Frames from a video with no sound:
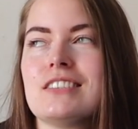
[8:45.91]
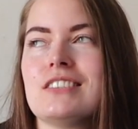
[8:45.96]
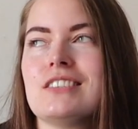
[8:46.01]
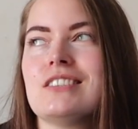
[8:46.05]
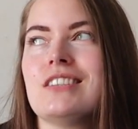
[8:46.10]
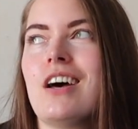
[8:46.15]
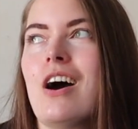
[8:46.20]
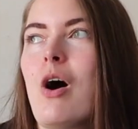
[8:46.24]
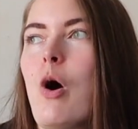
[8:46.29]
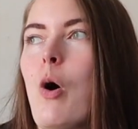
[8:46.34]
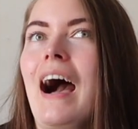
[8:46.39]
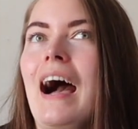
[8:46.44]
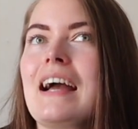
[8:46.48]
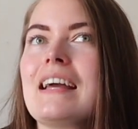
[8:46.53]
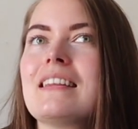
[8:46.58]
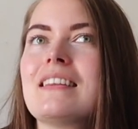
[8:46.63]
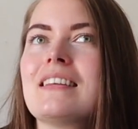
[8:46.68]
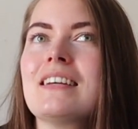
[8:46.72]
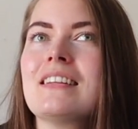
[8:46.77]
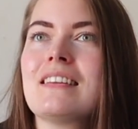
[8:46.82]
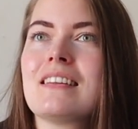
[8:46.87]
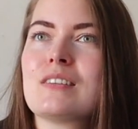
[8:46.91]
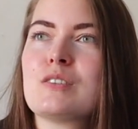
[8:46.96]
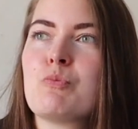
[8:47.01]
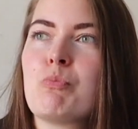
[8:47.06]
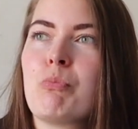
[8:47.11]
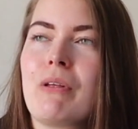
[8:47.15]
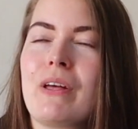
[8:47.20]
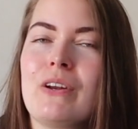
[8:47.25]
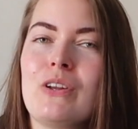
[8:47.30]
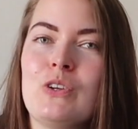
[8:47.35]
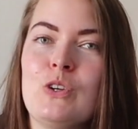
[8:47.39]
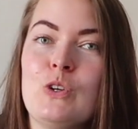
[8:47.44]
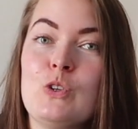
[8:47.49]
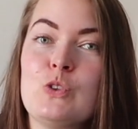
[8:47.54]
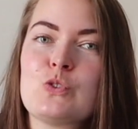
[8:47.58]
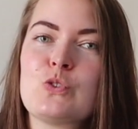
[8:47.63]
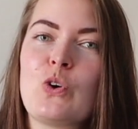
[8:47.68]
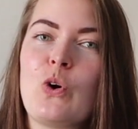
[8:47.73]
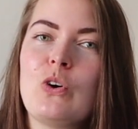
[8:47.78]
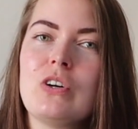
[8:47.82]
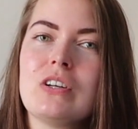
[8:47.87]
So I think that's played a
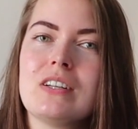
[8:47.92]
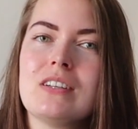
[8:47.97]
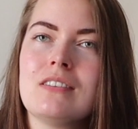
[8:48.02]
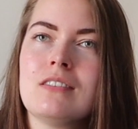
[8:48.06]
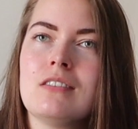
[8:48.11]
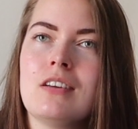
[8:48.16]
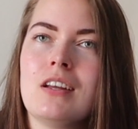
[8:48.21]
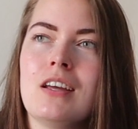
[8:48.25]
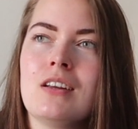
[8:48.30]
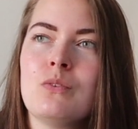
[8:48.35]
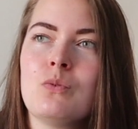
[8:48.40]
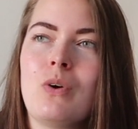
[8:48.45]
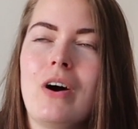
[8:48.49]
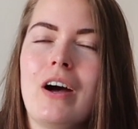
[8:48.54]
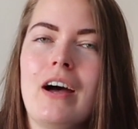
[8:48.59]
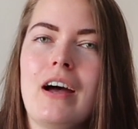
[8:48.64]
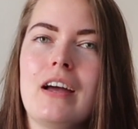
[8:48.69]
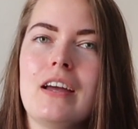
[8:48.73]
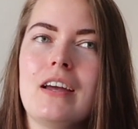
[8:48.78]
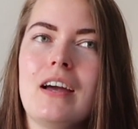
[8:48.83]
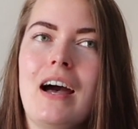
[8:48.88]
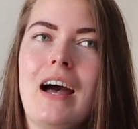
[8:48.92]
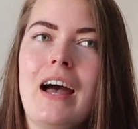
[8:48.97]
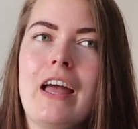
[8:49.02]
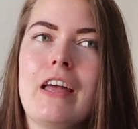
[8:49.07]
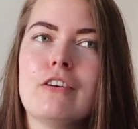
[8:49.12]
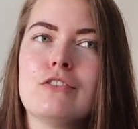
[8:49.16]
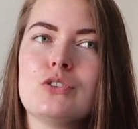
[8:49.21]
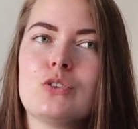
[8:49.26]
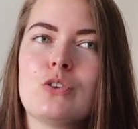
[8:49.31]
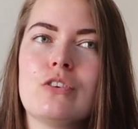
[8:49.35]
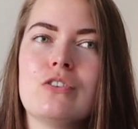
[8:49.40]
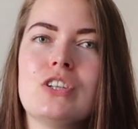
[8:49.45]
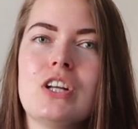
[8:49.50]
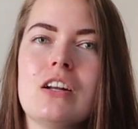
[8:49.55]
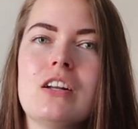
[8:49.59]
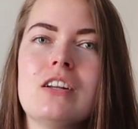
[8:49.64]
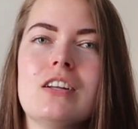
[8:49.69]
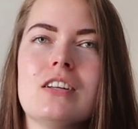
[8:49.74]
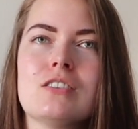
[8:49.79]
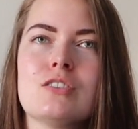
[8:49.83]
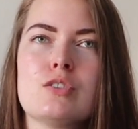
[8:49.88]
huge role in why I've sort of
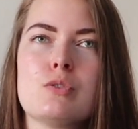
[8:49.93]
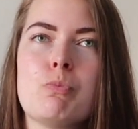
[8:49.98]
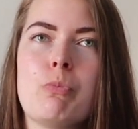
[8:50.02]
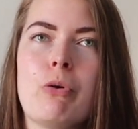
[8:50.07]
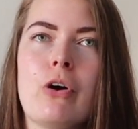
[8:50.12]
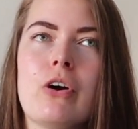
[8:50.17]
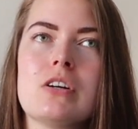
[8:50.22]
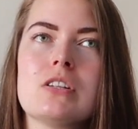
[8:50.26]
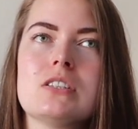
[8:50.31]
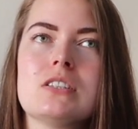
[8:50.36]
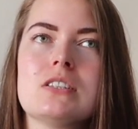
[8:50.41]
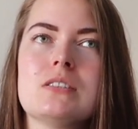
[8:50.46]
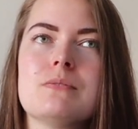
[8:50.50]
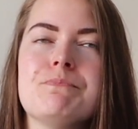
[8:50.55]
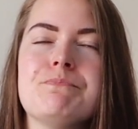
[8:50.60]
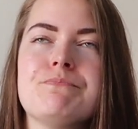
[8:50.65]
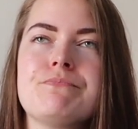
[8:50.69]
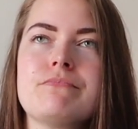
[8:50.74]
done it in spurts